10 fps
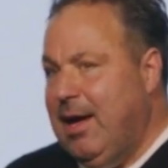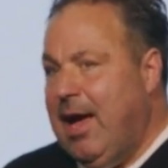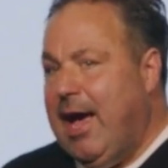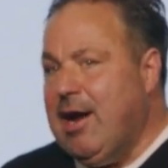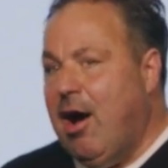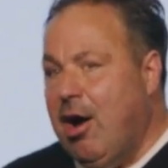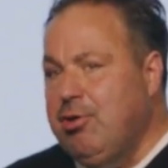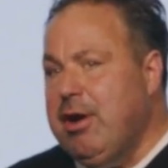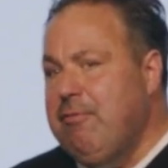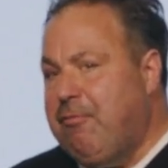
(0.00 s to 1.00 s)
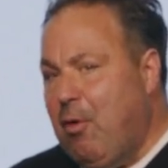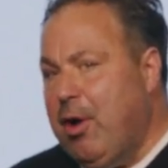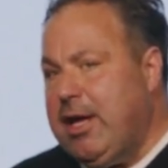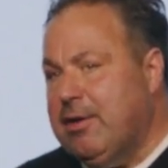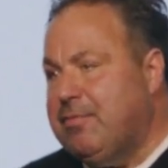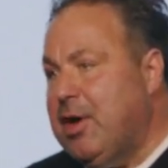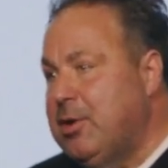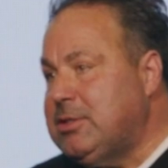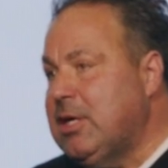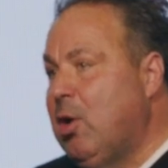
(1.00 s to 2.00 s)
And 140 of
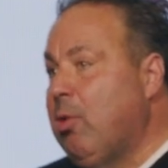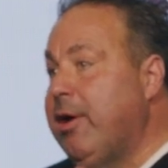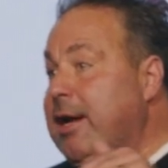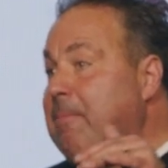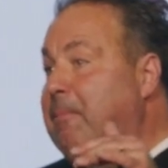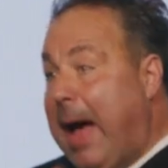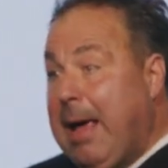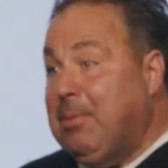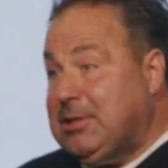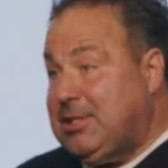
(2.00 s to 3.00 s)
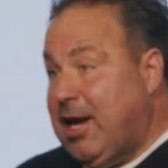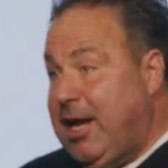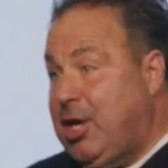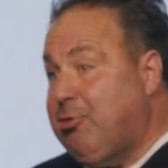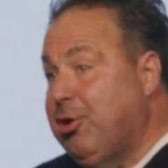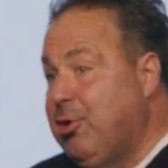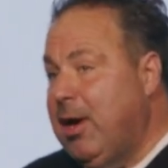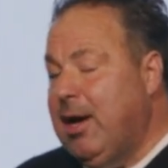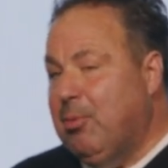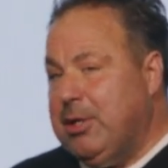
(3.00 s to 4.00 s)
those were in a Bible study crew,
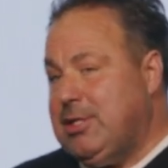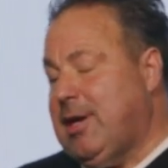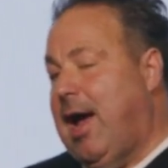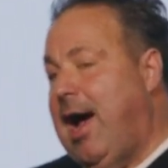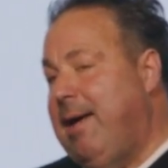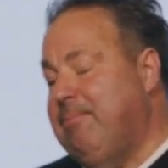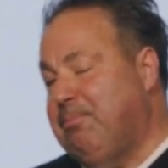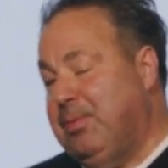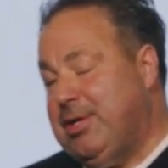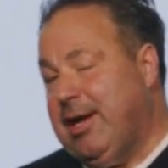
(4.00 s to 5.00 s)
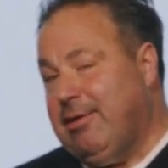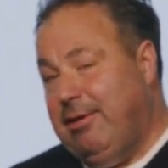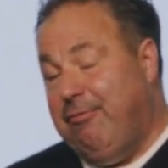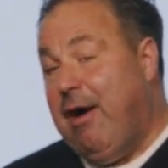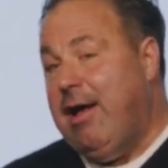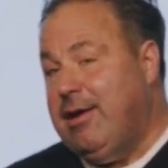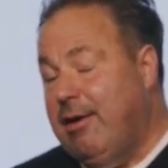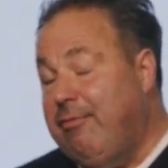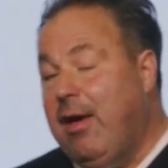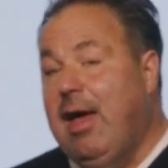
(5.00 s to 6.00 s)
which I'm particularly fond of.